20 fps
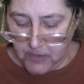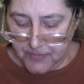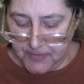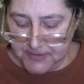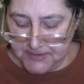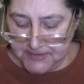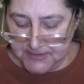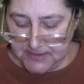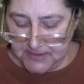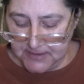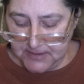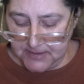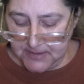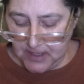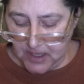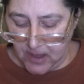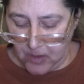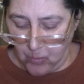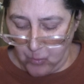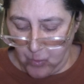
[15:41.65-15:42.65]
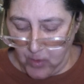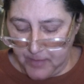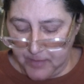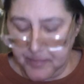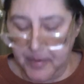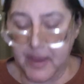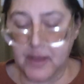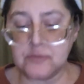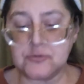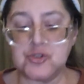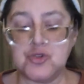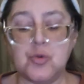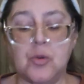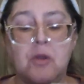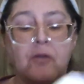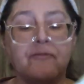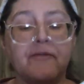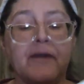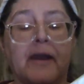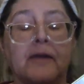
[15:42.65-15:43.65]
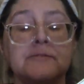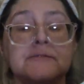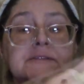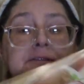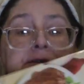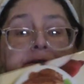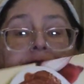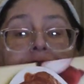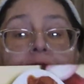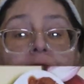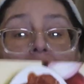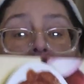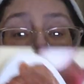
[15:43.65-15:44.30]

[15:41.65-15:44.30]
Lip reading: This is 1 pound, 12 ounces.